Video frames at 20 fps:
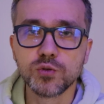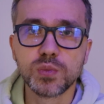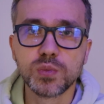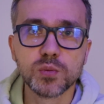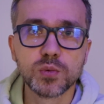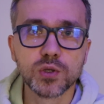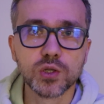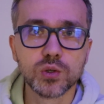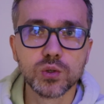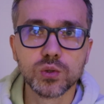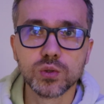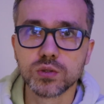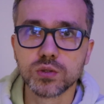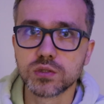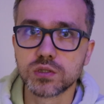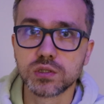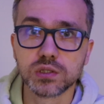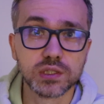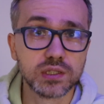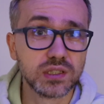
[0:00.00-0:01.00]
people
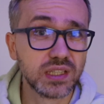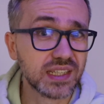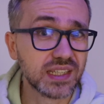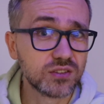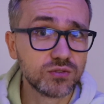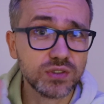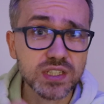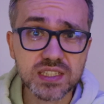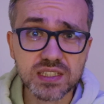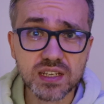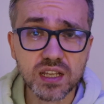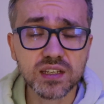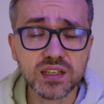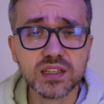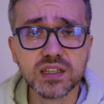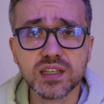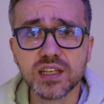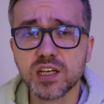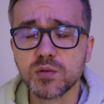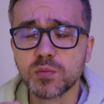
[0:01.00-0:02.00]
who's like
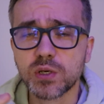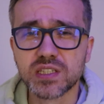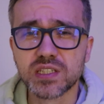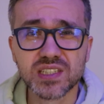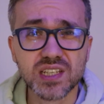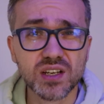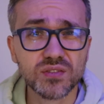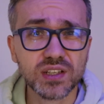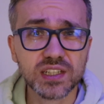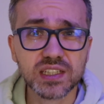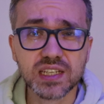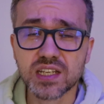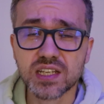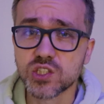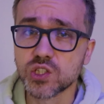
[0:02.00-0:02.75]
reselling them and stuff like that.